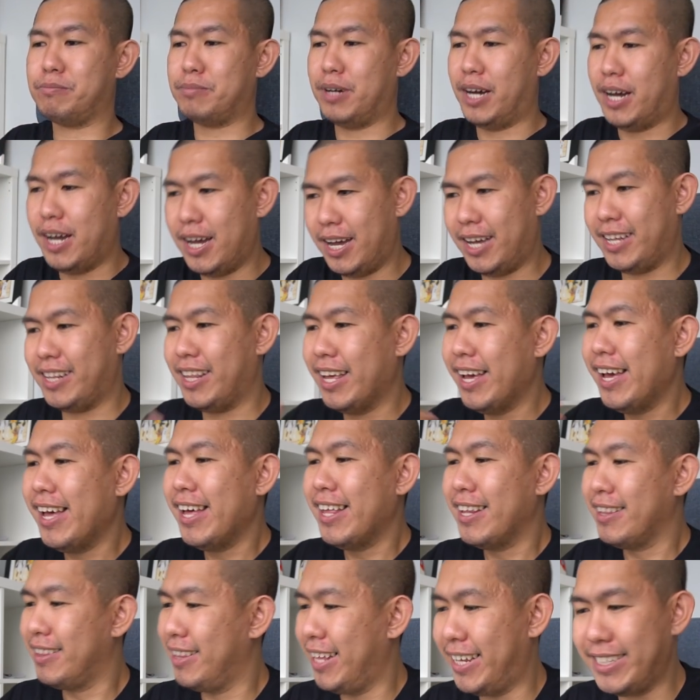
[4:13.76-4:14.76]
But
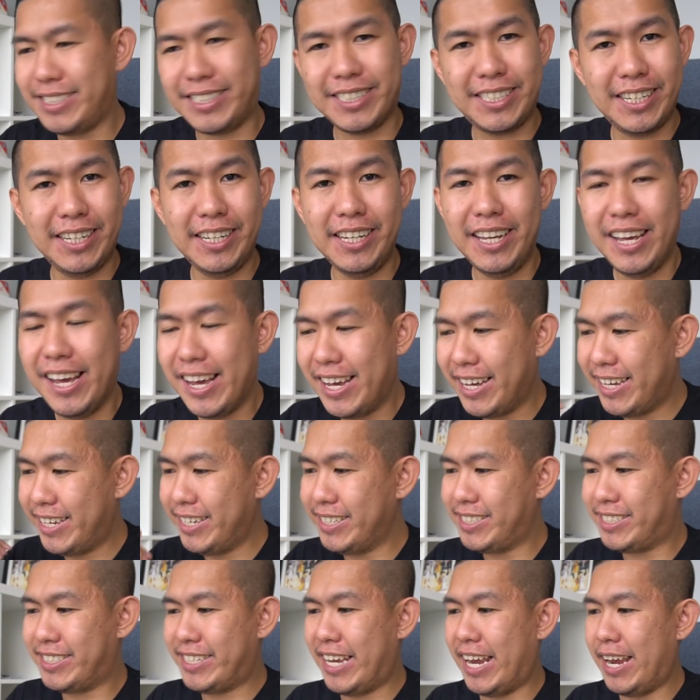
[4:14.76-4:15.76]
let's see
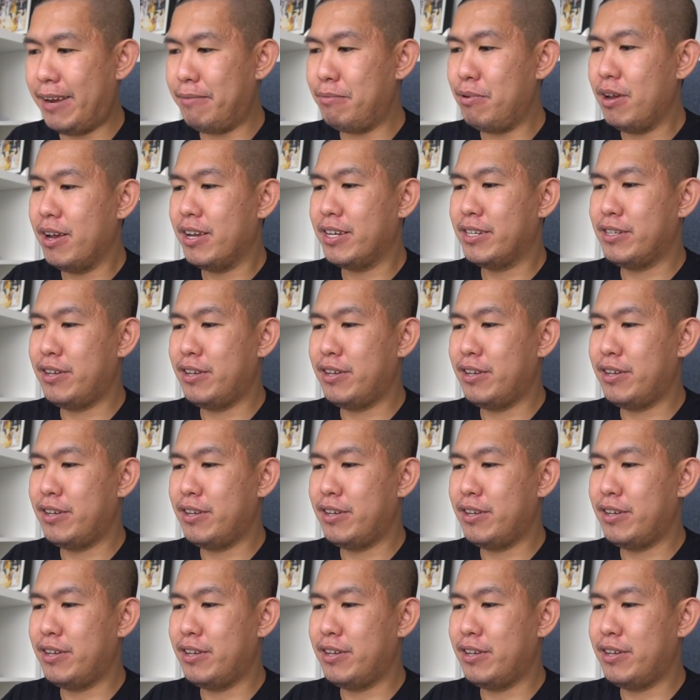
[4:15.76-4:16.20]
his game